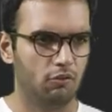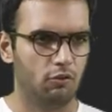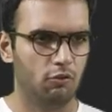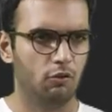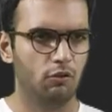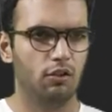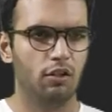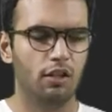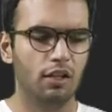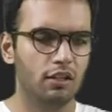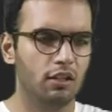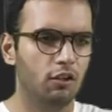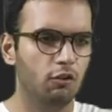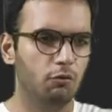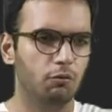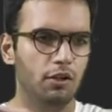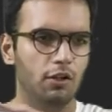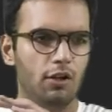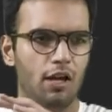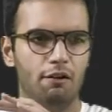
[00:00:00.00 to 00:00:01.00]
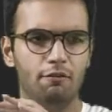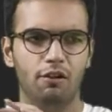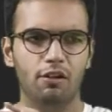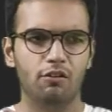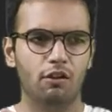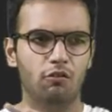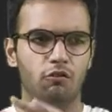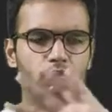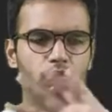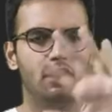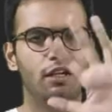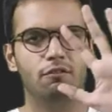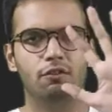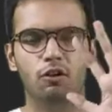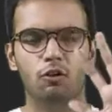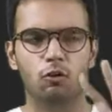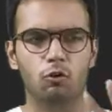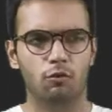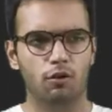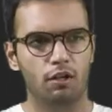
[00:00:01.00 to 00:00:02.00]
So the, in this video I will just give
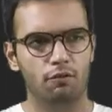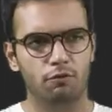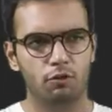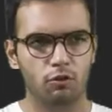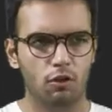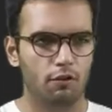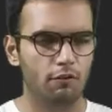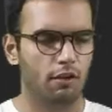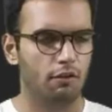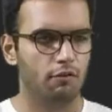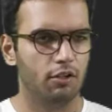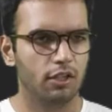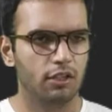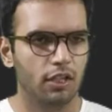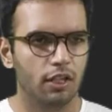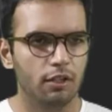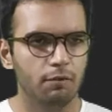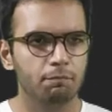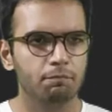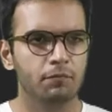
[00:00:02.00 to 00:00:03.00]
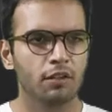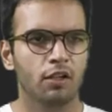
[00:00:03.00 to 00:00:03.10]
an overview of everything.